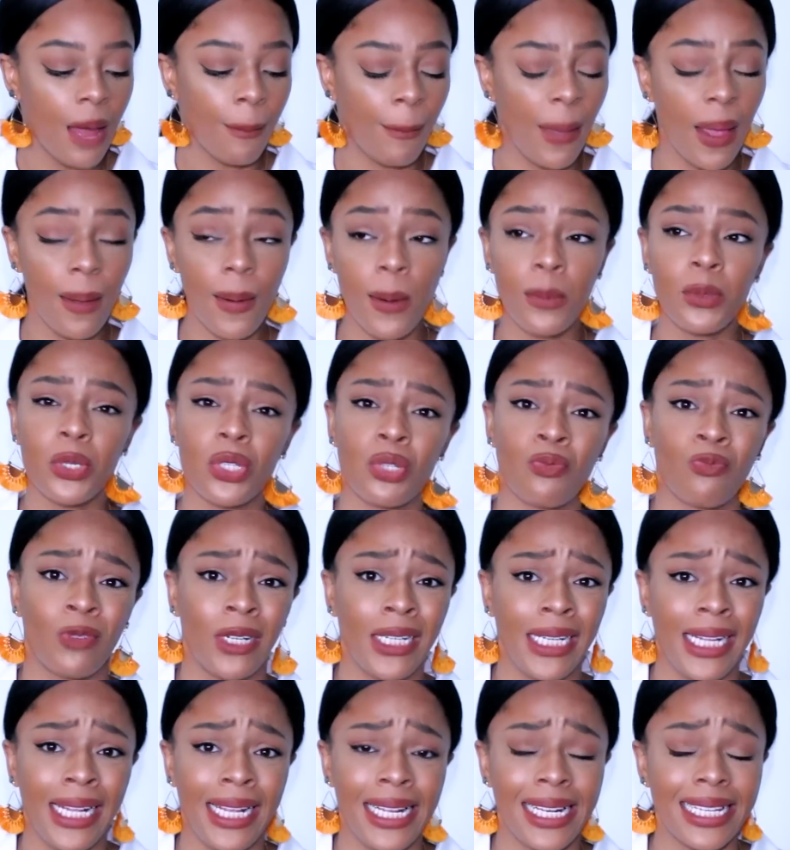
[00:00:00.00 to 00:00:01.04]
Maybe I'm just
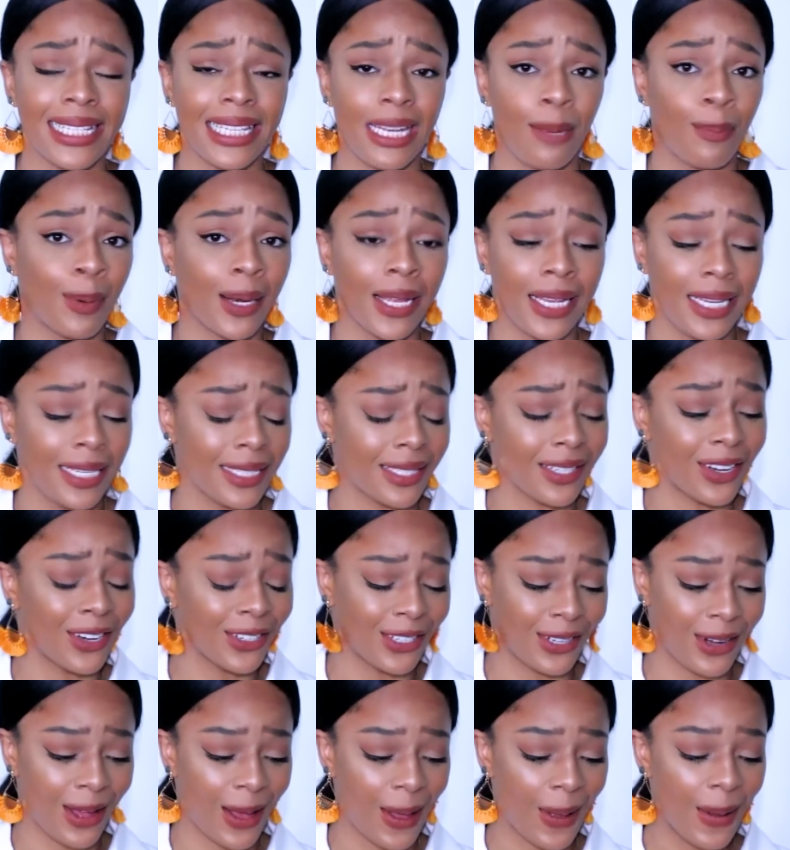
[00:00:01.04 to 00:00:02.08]
really easily pleased, I
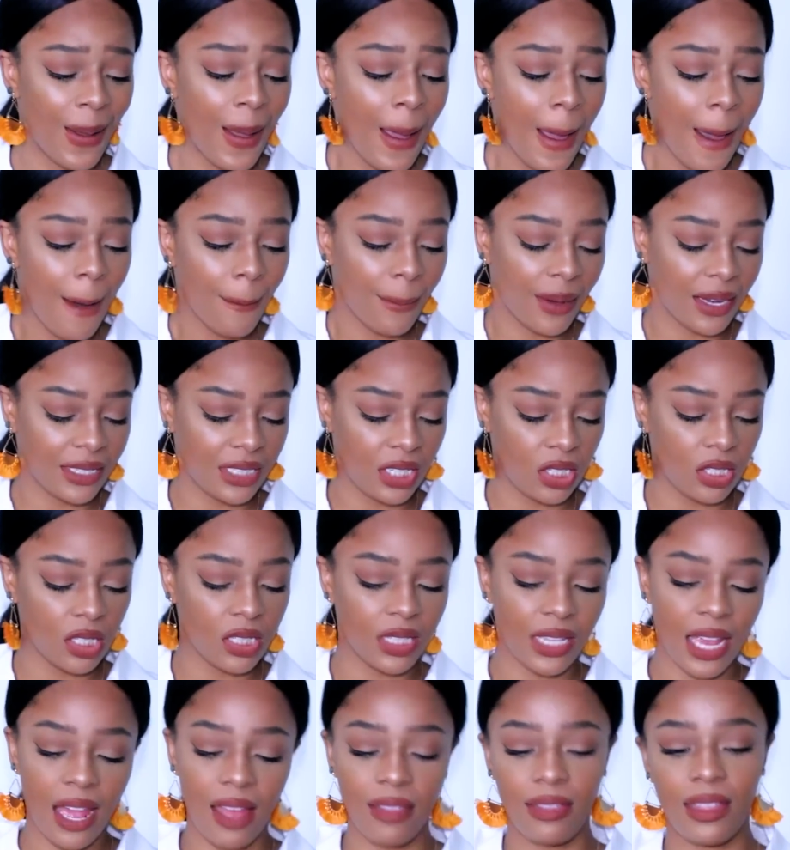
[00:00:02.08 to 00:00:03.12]
don't know. I did
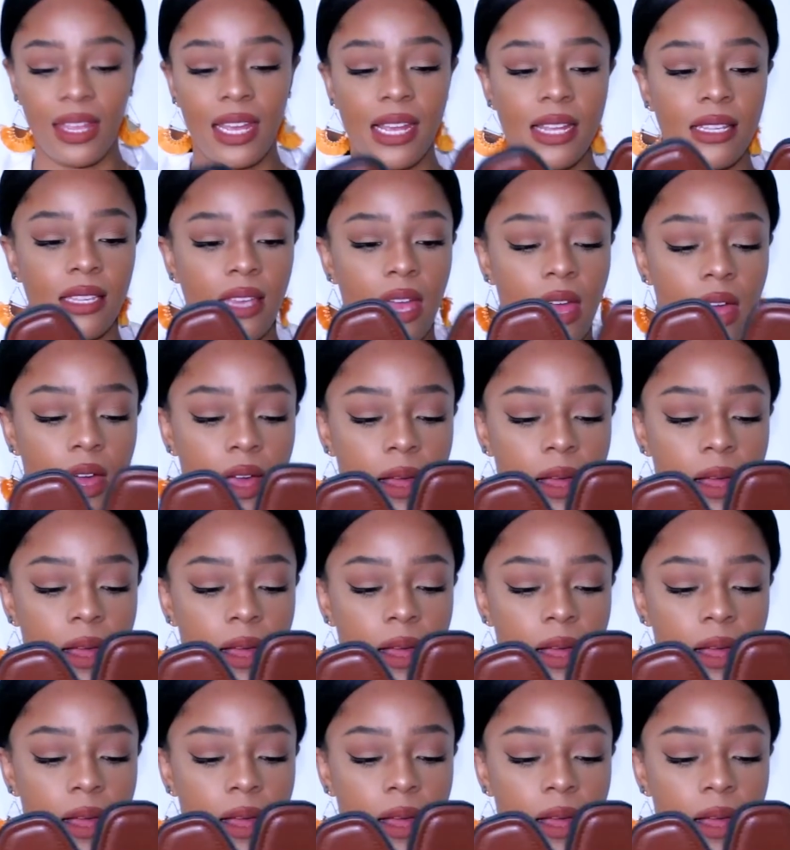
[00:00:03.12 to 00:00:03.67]
just get these